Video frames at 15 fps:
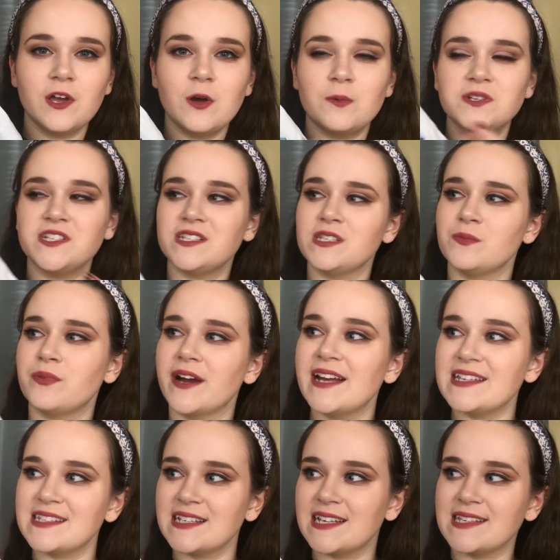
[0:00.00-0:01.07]
which is
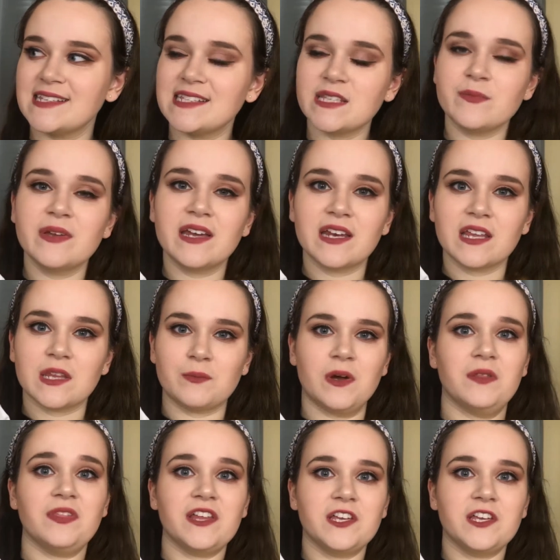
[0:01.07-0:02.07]
surprising because it's the beginning of the month.